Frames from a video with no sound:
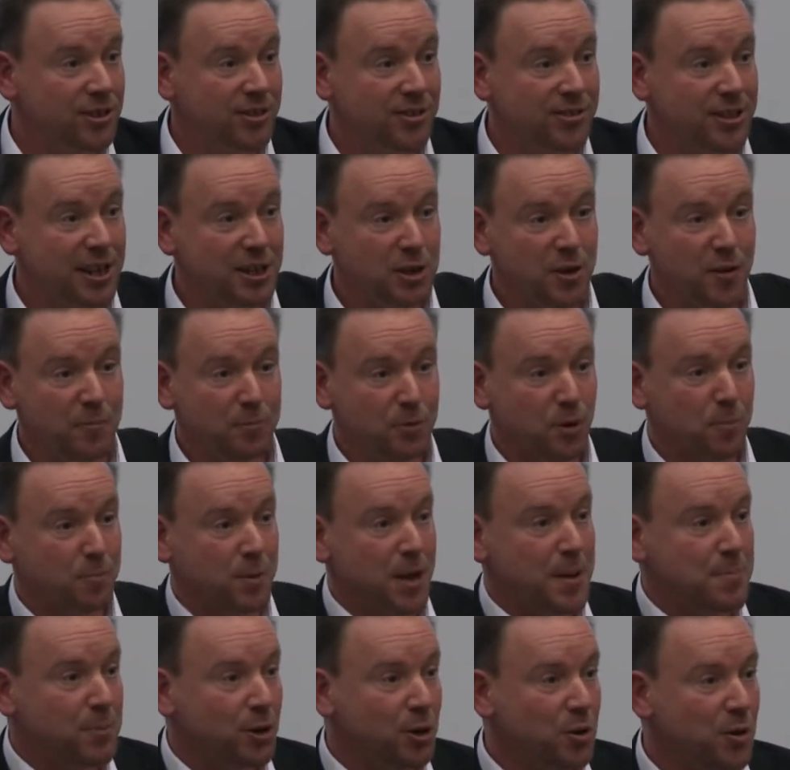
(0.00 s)
Instead, you have some
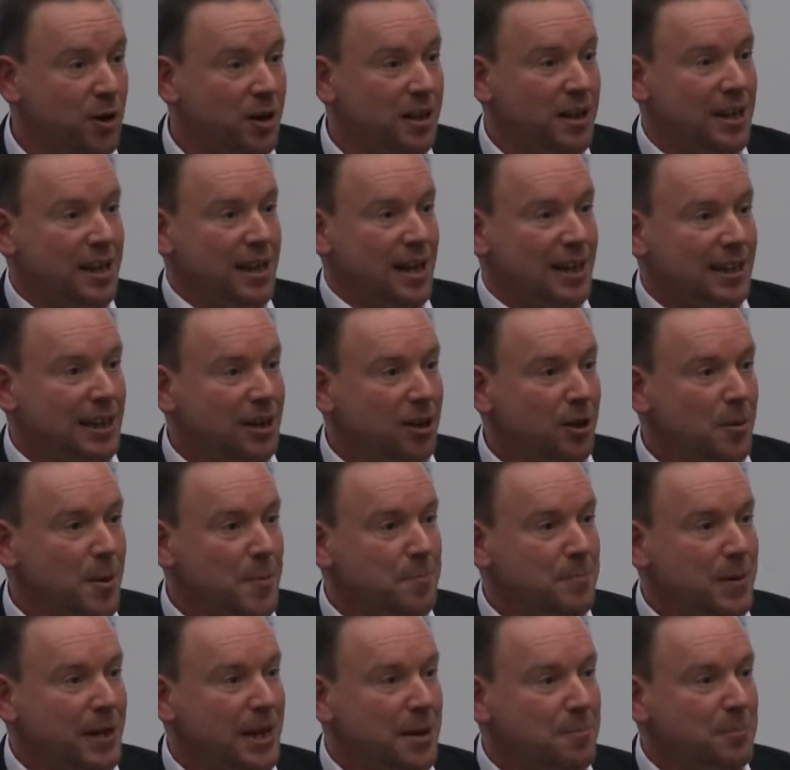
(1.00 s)
people who are a little
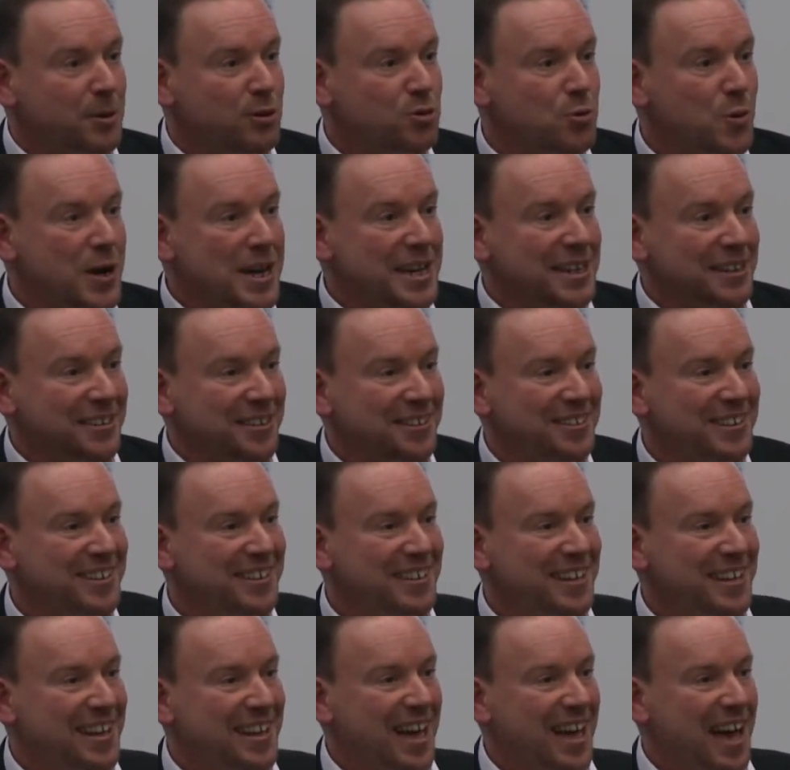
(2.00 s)
bit in between,
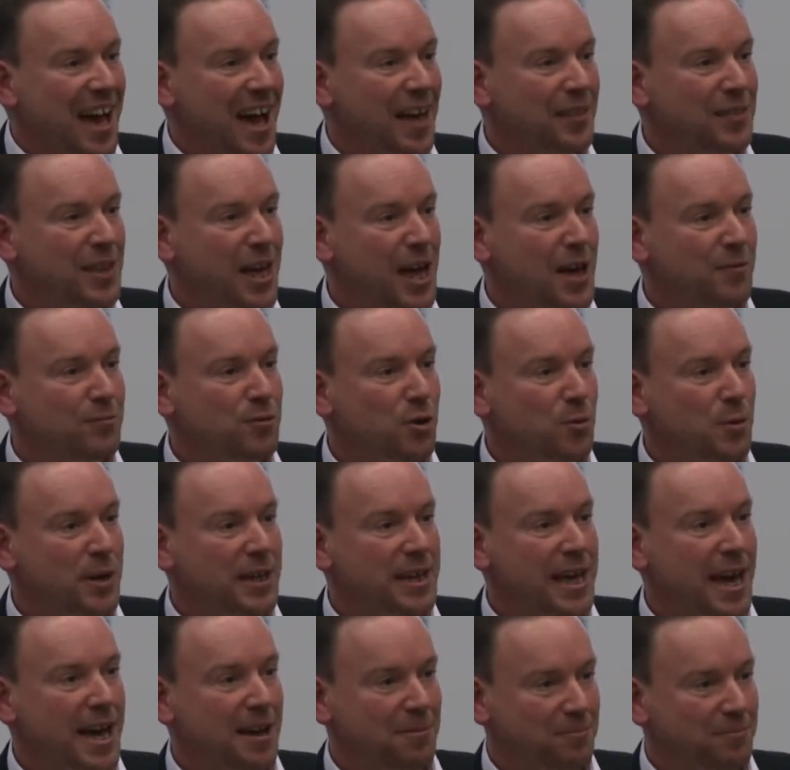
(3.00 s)
and therefore we
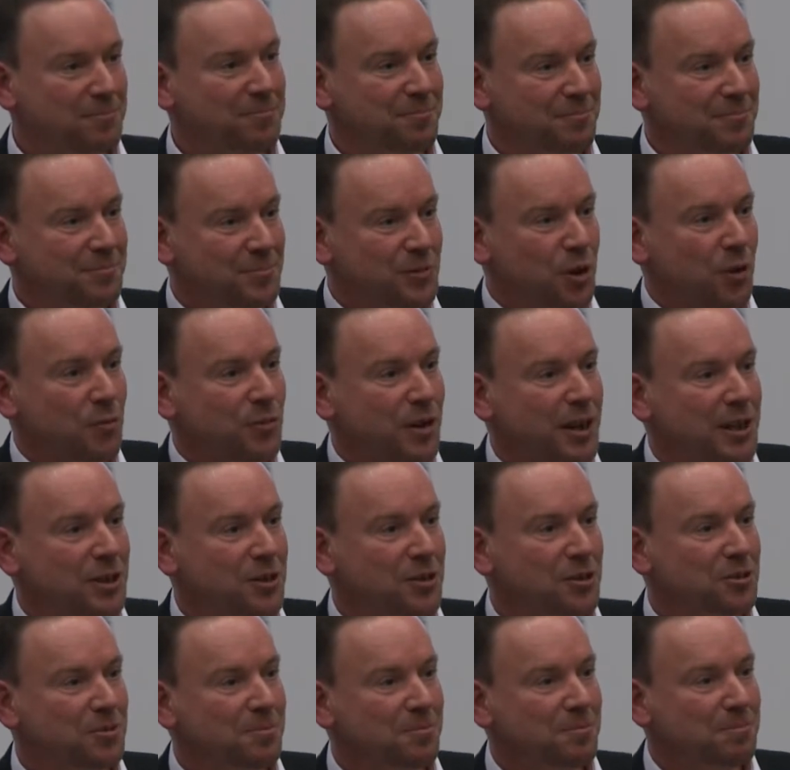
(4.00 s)
get not very
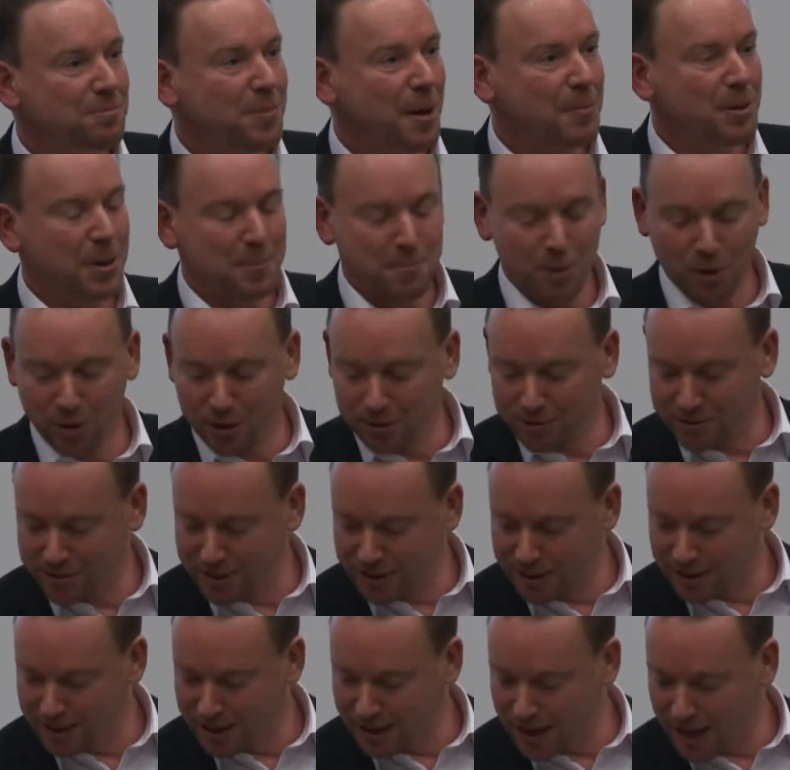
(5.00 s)
good public
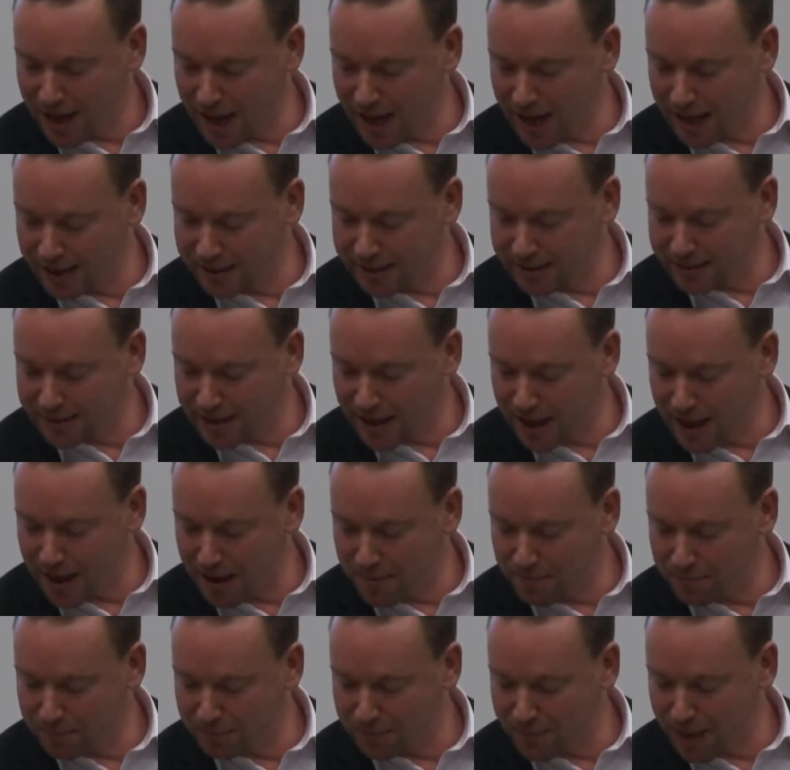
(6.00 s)
policy and,
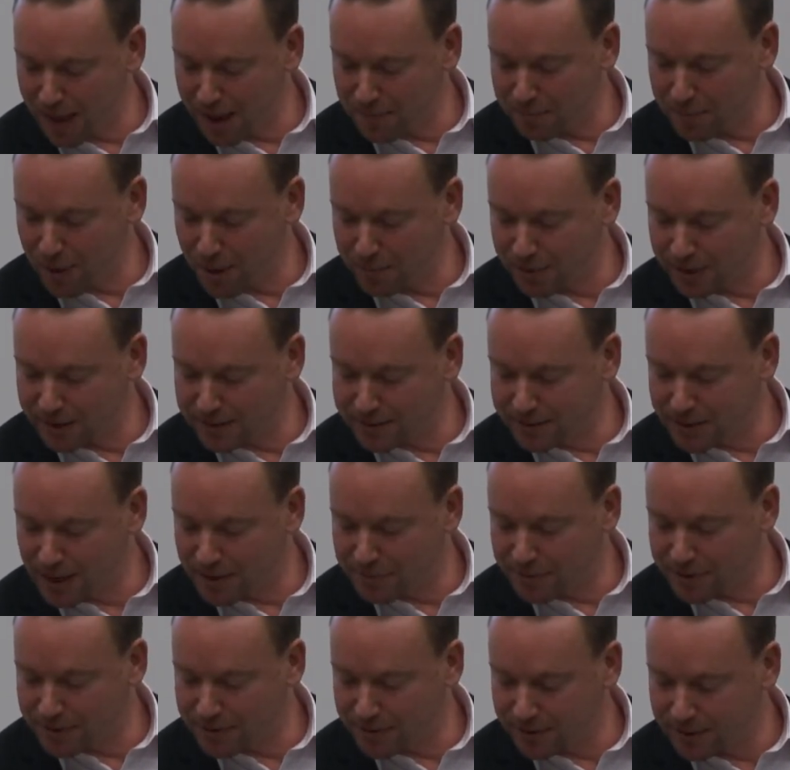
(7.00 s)
um, and public
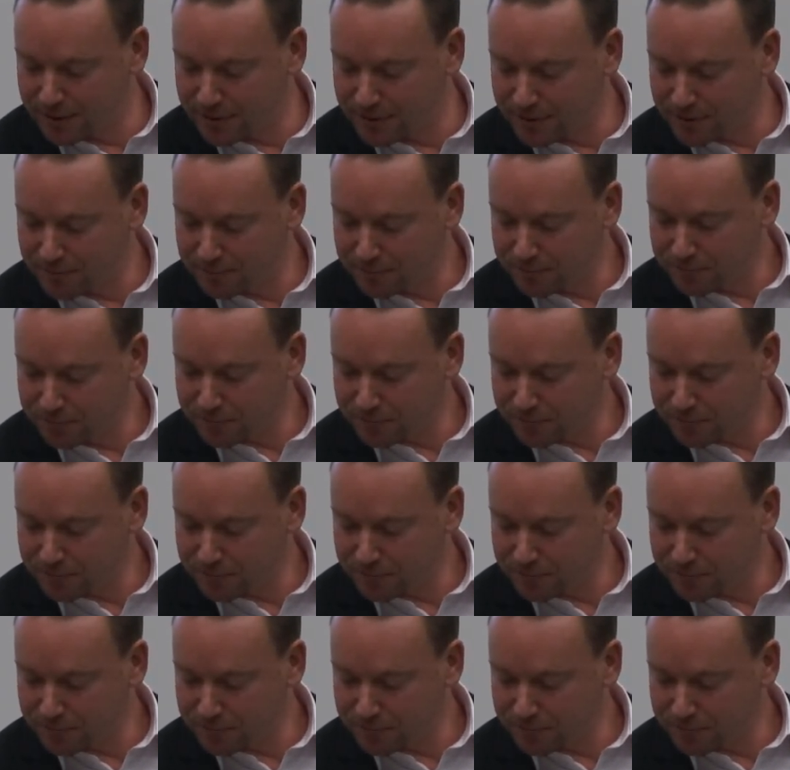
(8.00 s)
services.